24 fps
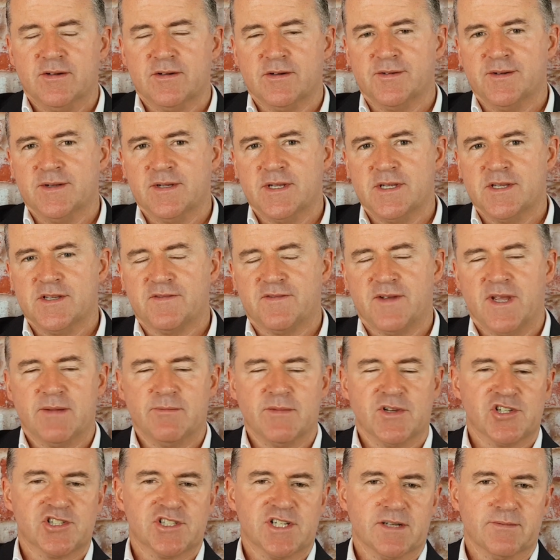on his
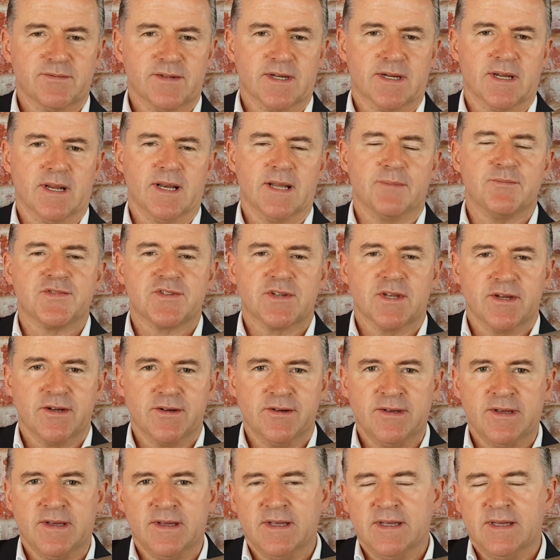famous ship the
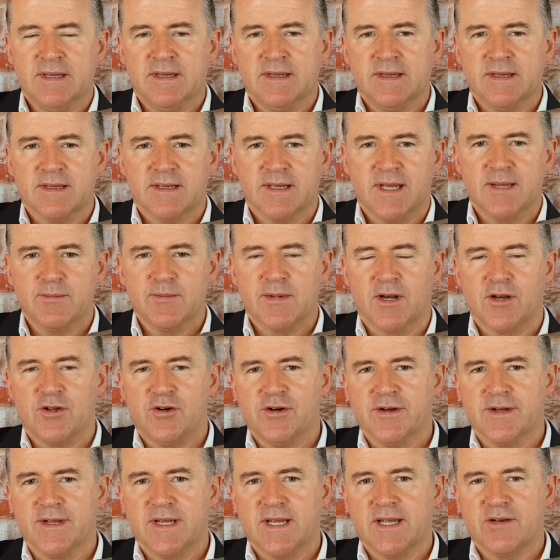Calypso, came
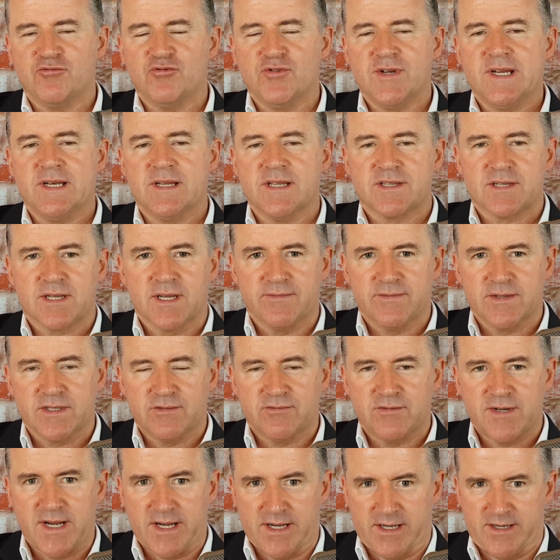along and rediscovered the
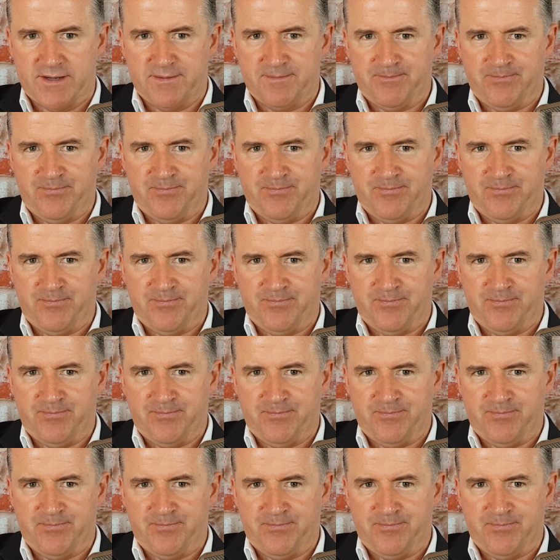wreck.